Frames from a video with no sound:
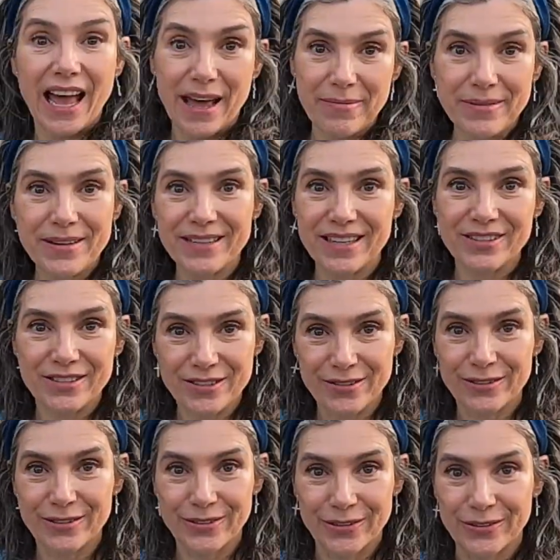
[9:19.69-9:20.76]
I'm gonna
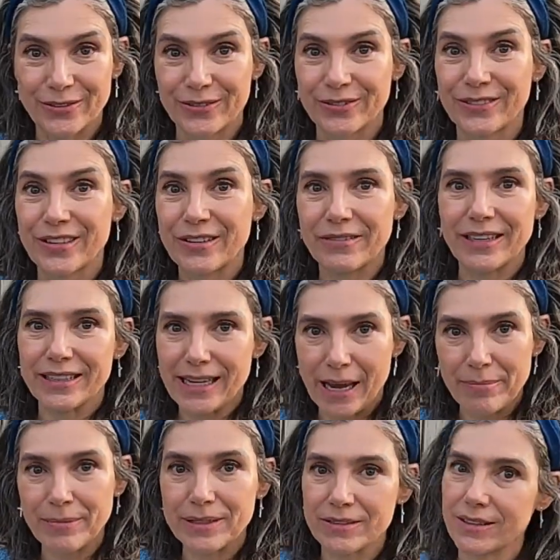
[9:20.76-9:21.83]
show you what
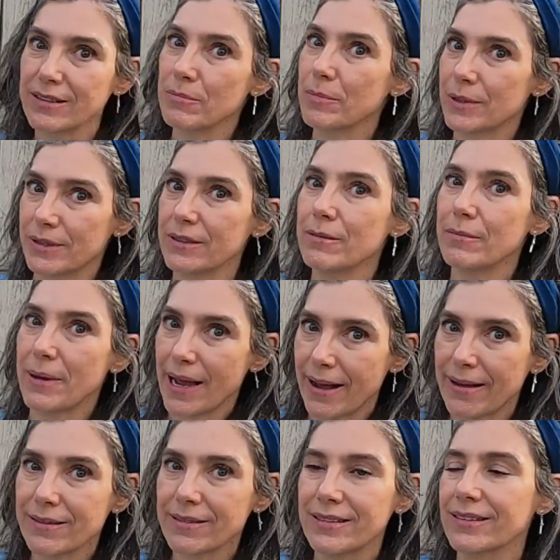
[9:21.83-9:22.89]
happened to the bird
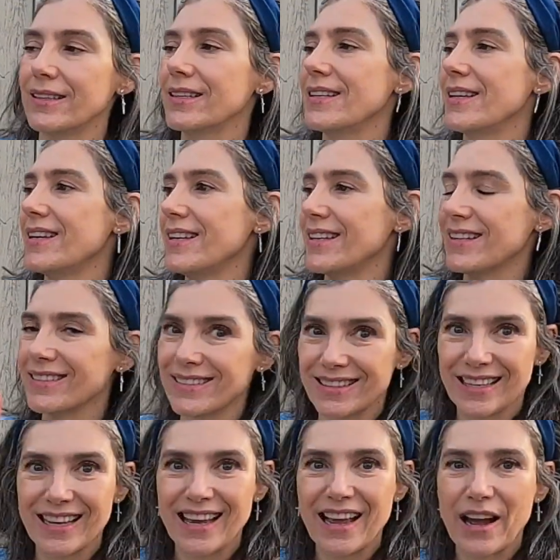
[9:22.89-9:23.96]
bath and
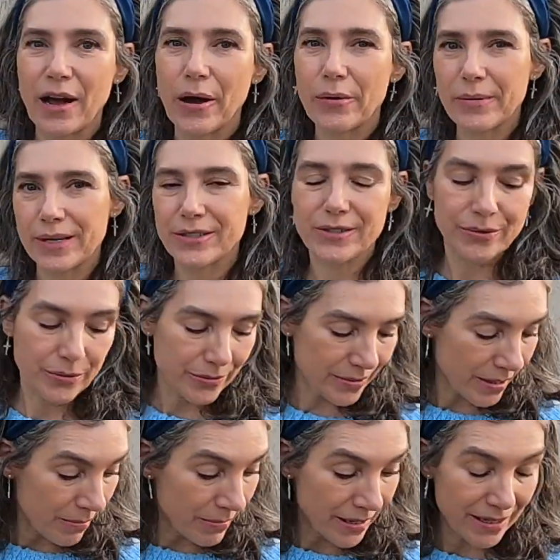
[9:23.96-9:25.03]
how it shows
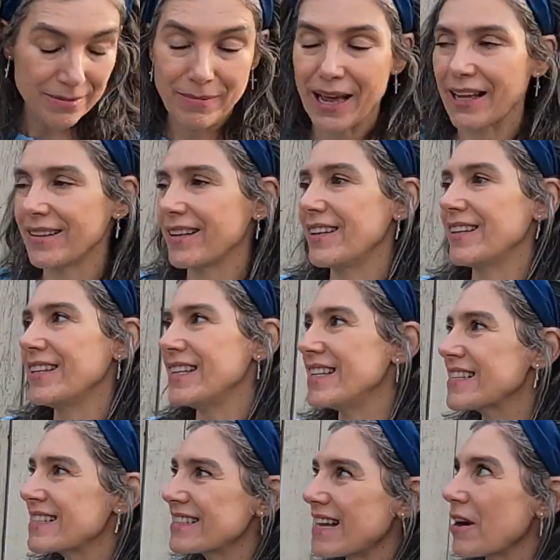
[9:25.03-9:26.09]
a bird bath. It
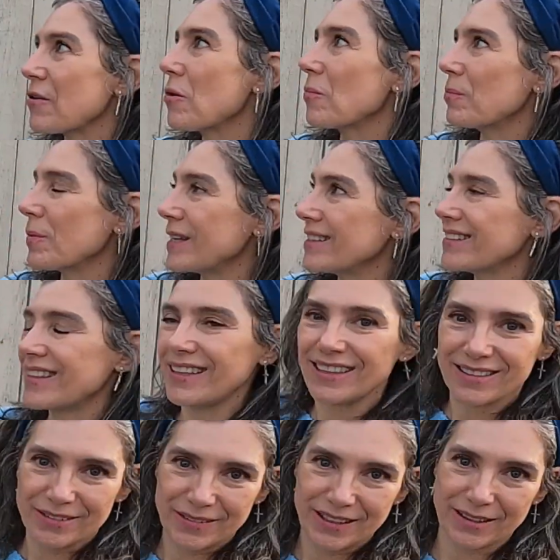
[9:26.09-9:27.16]
is a complete
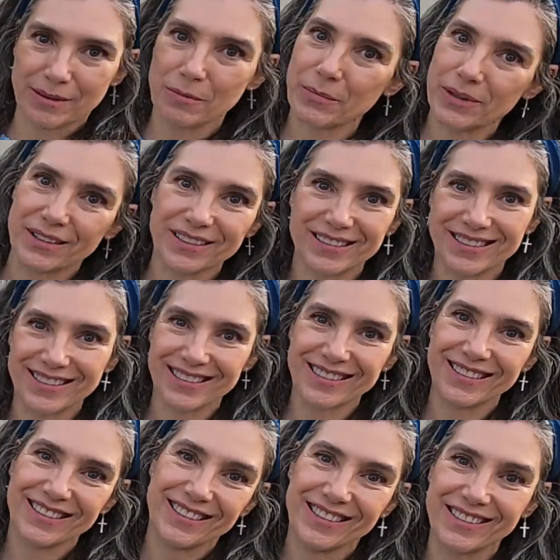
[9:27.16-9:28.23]
hit with the birds
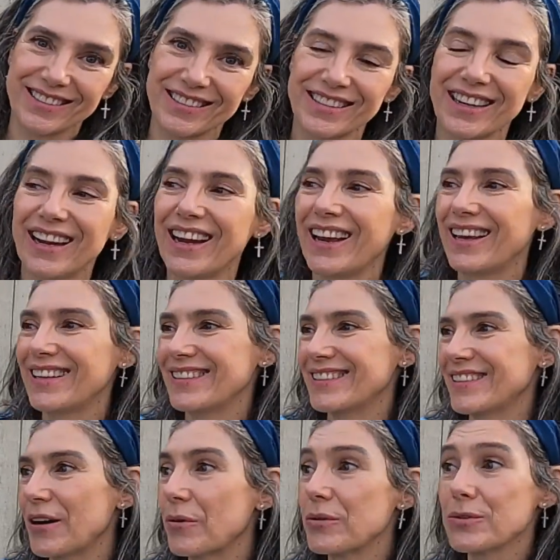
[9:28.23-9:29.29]
this year.
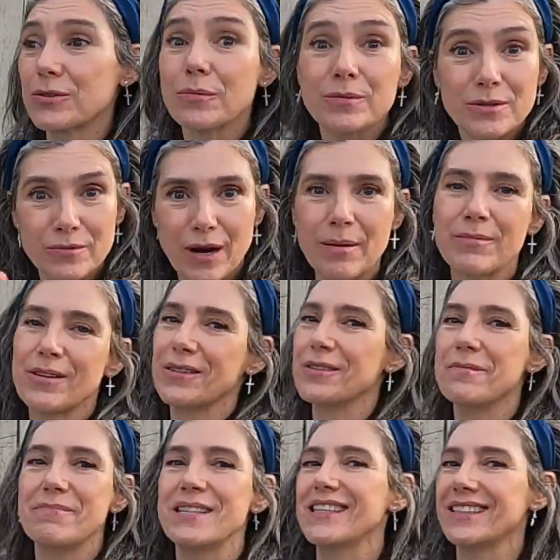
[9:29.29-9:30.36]
So subscribe not
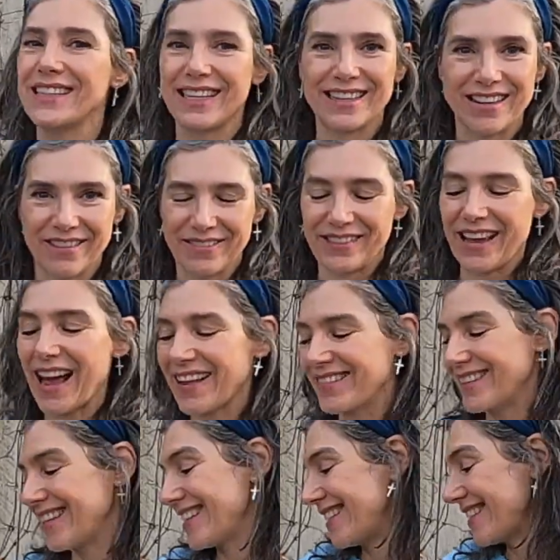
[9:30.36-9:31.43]
to miss any of that,
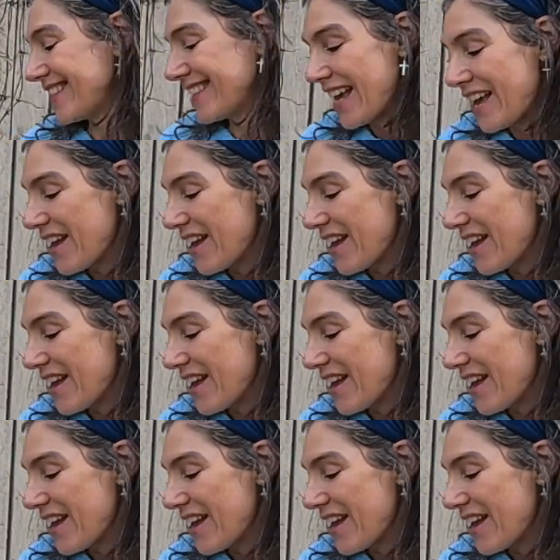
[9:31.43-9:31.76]
because